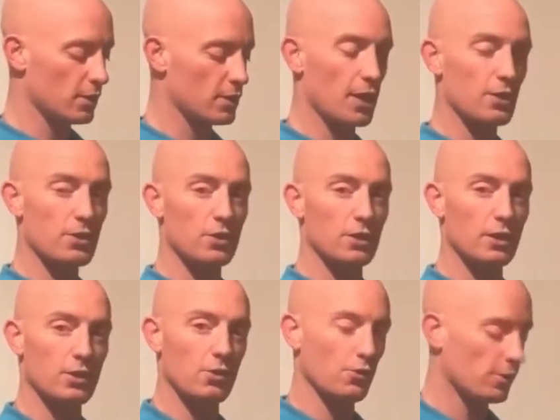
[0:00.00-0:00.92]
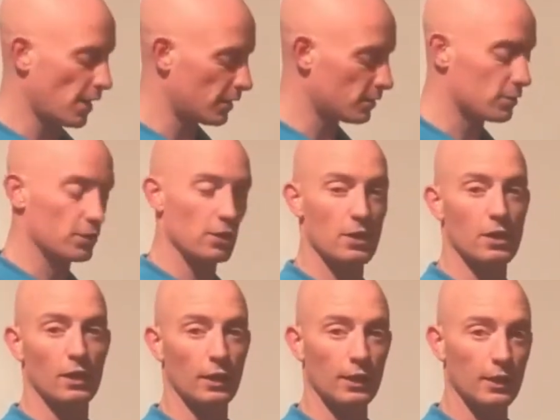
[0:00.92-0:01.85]
This actually creates the
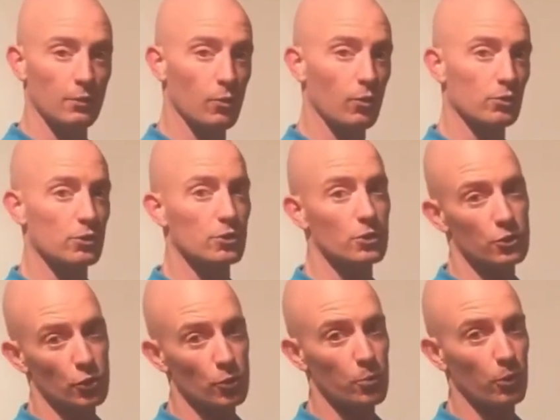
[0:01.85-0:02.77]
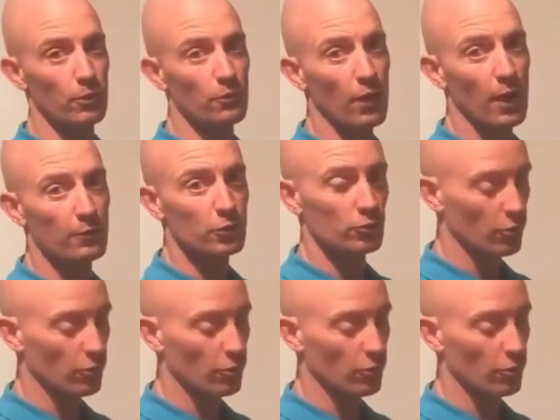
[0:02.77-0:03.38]
cleaning waters, your 2.5